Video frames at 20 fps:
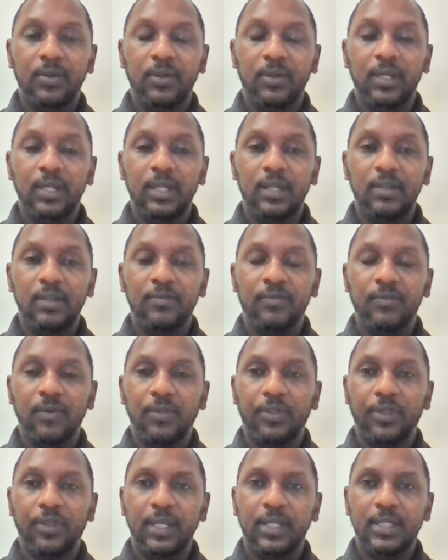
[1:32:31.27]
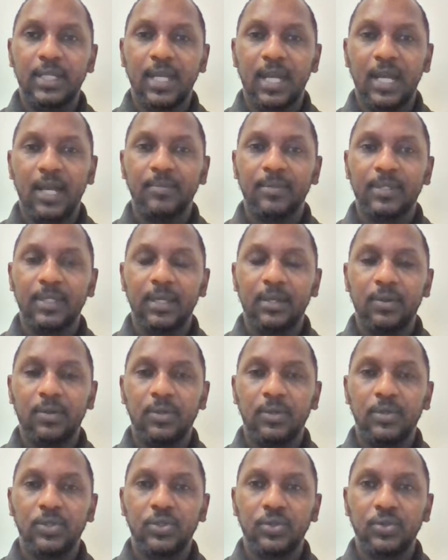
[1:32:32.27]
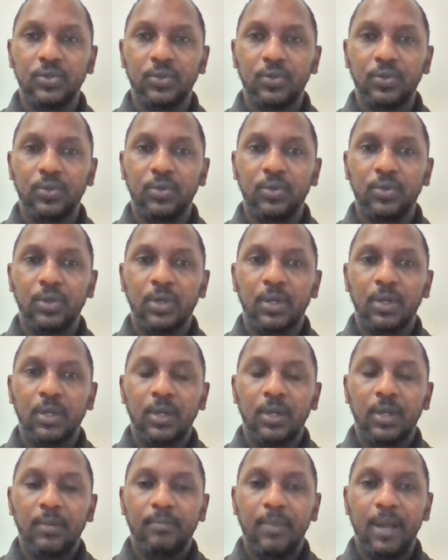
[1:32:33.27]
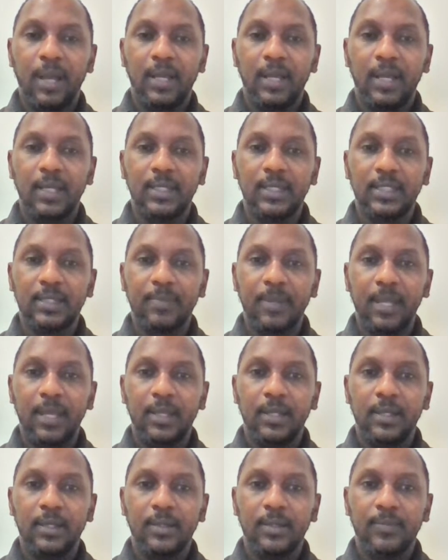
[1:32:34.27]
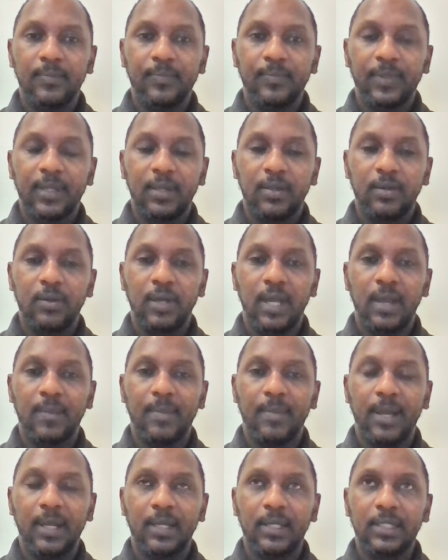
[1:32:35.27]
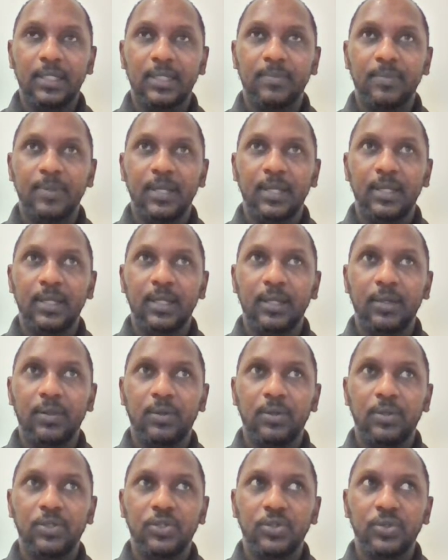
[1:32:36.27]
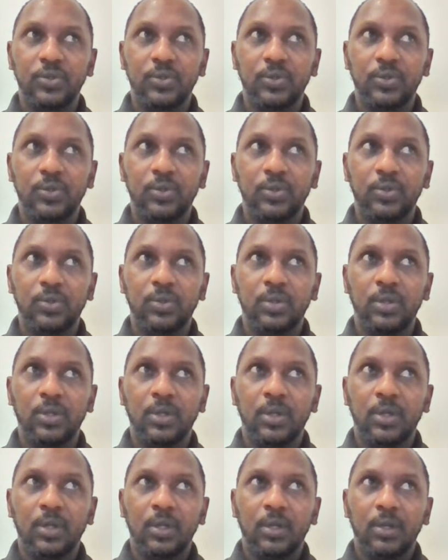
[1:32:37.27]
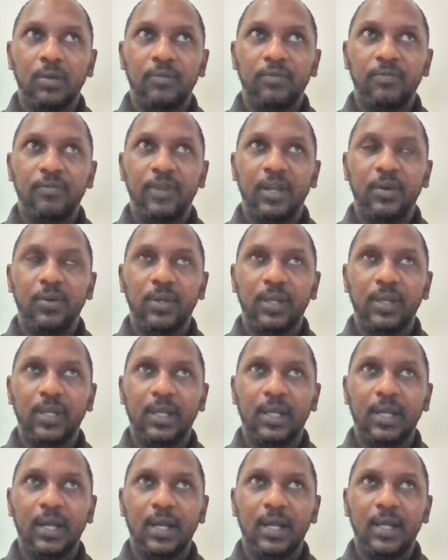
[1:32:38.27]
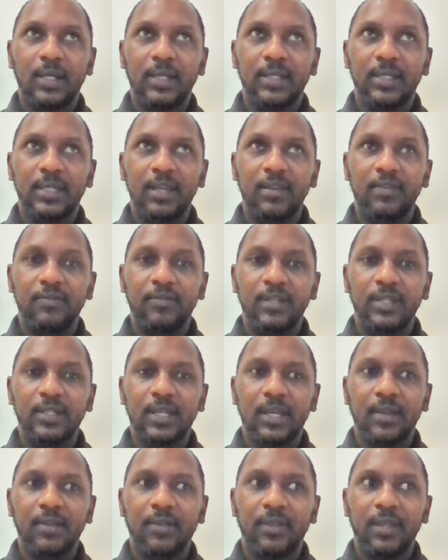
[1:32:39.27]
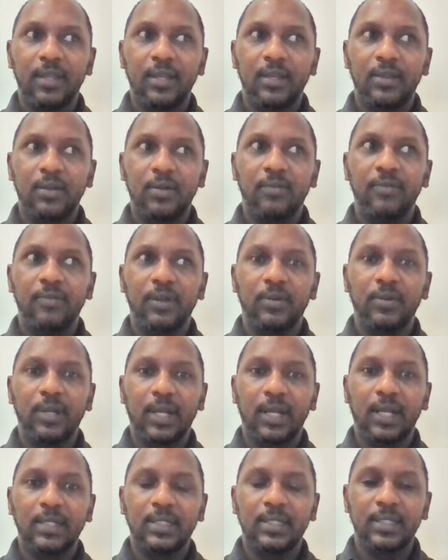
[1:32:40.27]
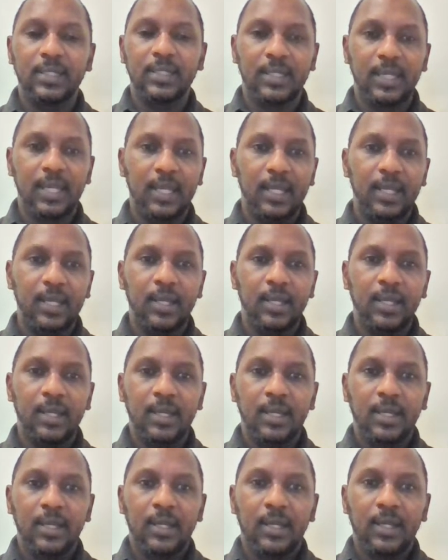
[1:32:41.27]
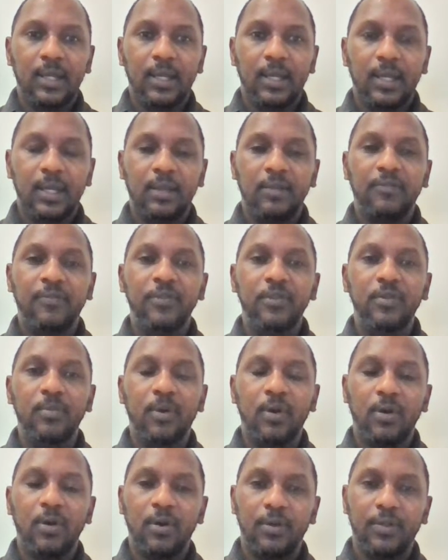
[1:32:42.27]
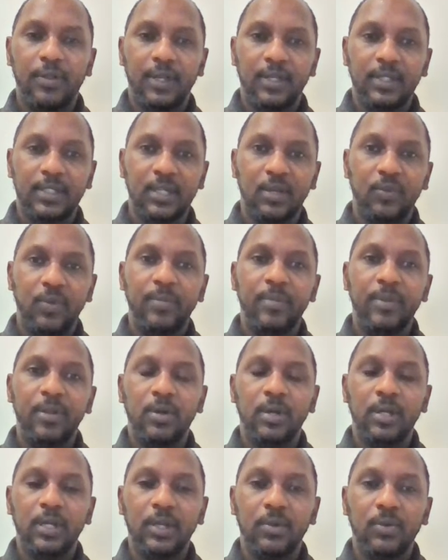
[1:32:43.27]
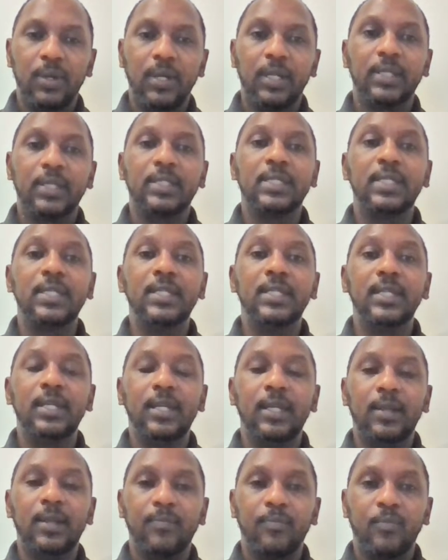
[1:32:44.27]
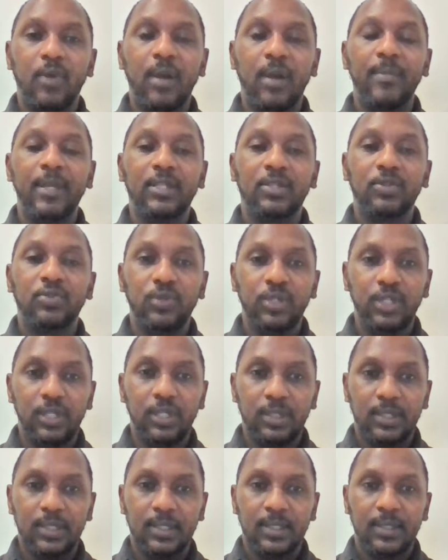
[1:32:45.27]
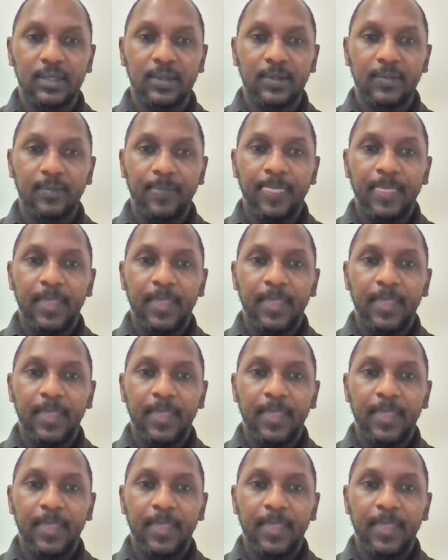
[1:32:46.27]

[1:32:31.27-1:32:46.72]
He done did it for 3 terms, and also Manley Spain, lawyer Manley Spain, and also Veronica Davis, I think, or Veronica Cisse, and a few more others that will be done they go, and CD Mohamed Tunis,